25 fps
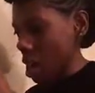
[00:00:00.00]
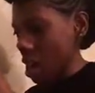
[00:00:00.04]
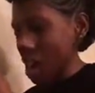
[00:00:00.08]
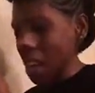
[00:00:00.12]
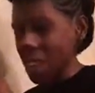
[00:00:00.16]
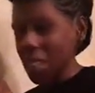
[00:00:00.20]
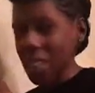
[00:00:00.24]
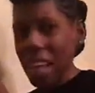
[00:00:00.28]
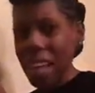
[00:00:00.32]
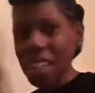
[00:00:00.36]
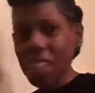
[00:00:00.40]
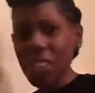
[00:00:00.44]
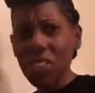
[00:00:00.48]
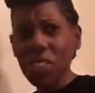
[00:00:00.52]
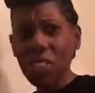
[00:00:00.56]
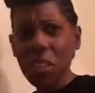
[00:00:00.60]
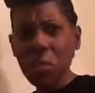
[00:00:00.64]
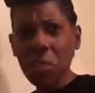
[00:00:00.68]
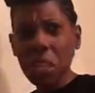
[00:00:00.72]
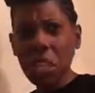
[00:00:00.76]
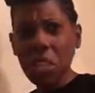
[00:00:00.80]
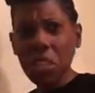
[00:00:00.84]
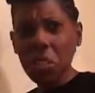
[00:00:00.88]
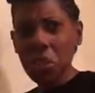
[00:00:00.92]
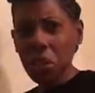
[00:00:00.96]
And that's the
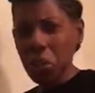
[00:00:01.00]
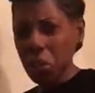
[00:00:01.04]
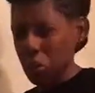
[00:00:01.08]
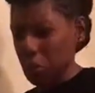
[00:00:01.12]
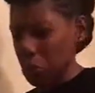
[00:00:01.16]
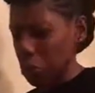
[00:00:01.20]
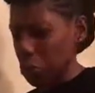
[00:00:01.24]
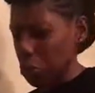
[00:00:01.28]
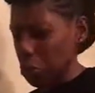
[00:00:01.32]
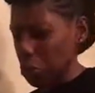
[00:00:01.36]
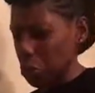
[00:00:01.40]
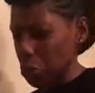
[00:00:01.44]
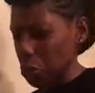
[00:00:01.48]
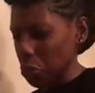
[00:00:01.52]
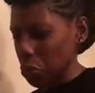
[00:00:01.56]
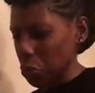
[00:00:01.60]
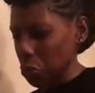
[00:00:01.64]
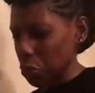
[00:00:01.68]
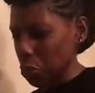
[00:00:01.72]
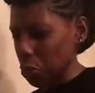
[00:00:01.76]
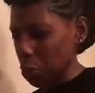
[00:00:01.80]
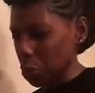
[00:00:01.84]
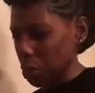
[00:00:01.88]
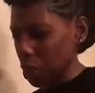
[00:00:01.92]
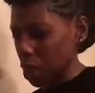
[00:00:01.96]
miso
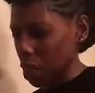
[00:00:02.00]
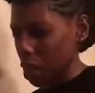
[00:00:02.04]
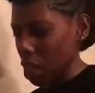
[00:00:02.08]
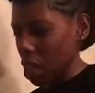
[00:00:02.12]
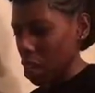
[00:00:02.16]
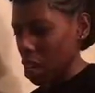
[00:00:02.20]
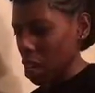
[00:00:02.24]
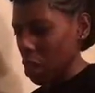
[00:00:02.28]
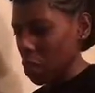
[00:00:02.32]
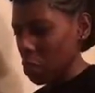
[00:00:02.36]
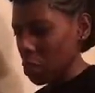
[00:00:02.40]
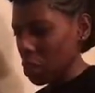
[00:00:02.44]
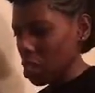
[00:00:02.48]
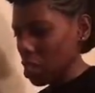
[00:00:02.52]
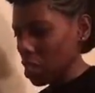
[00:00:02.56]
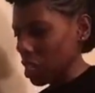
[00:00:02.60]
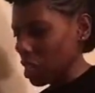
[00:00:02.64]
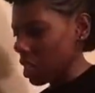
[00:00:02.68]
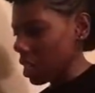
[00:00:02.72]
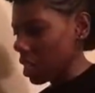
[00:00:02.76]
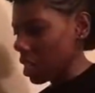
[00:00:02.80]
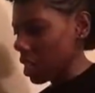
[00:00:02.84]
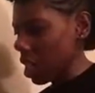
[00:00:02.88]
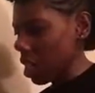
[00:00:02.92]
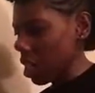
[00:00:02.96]
soup, which
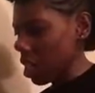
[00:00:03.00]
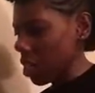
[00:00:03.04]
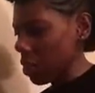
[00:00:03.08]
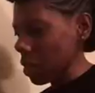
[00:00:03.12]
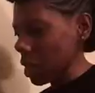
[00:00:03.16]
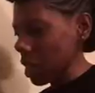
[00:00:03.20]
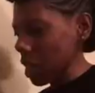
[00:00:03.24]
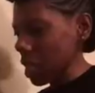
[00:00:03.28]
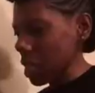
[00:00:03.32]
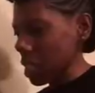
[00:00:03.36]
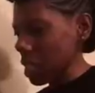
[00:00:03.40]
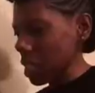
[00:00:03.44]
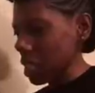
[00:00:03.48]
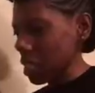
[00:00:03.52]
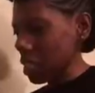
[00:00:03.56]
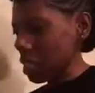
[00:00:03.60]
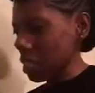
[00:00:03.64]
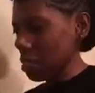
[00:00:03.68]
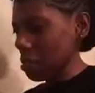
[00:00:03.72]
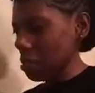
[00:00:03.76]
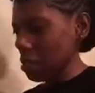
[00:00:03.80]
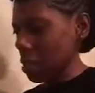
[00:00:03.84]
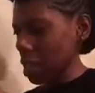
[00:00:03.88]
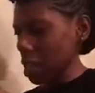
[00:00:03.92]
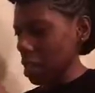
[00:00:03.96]
is so easy
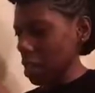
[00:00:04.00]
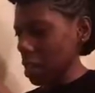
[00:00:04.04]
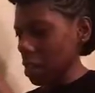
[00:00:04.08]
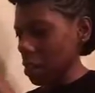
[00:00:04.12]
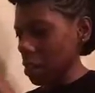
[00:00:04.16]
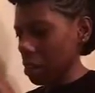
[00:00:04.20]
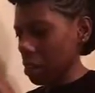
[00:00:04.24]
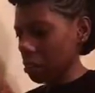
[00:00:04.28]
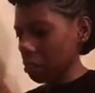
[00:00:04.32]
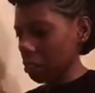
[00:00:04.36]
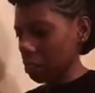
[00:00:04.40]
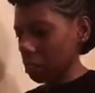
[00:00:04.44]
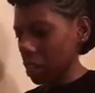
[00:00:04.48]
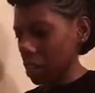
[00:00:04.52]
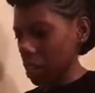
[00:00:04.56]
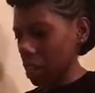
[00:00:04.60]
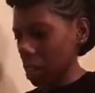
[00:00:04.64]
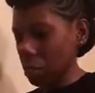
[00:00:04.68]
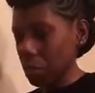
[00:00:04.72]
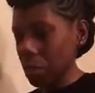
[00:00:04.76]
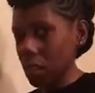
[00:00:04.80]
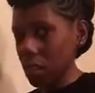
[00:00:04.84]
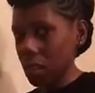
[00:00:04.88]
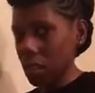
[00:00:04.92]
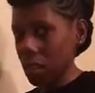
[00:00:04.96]
to make. And
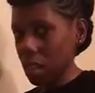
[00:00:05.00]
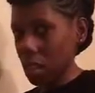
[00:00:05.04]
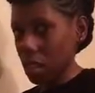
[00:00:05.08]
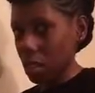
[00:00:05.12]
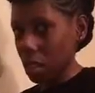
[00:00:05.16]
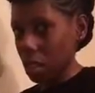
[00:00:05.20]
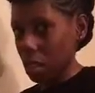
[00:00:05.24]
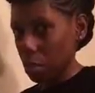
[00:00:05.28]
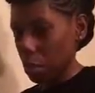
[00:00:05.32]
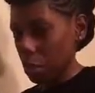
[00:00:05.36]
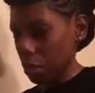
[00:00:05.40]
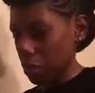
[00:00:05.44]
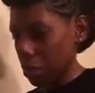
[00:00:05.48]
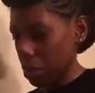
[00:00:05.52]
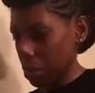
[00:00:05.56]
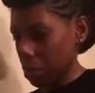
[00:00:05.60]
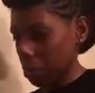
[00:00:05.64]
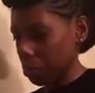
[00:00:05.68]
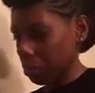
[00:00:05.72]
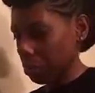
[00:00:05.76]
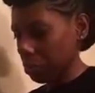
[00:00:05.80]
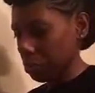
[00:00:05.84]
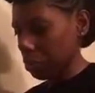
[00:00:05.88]
I'm going to taste some of it.